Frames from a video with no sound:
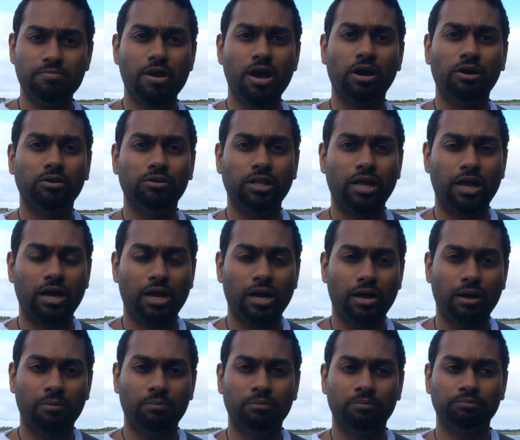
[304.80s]
email
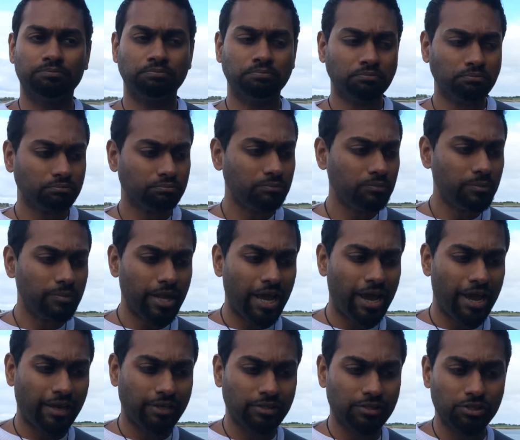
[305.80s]

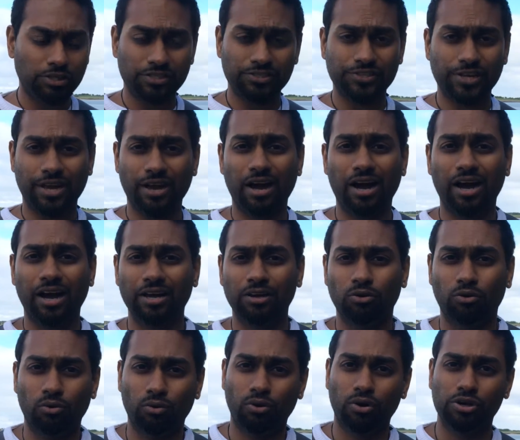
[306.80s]
and you can say hi,
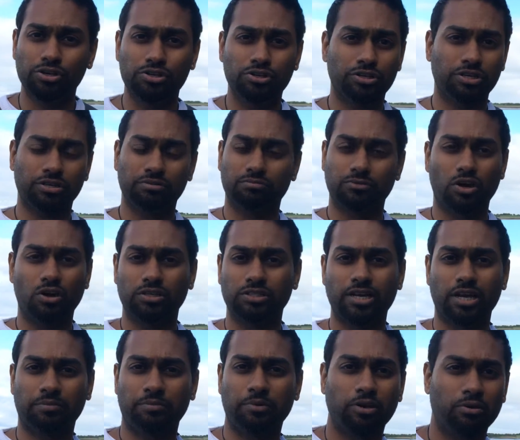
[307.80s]
or you can
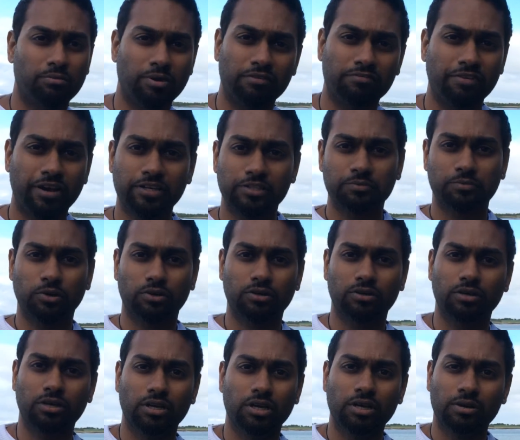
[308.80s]
contact me on my
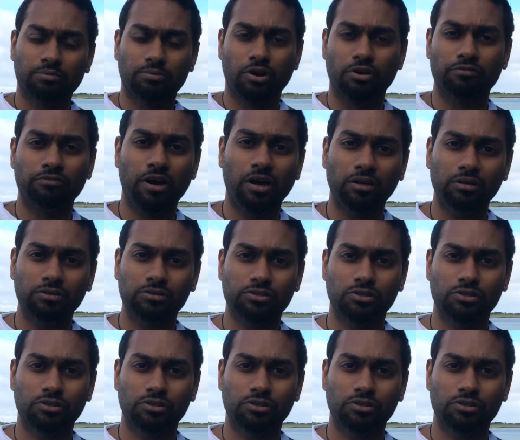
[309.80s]
Facebook profile.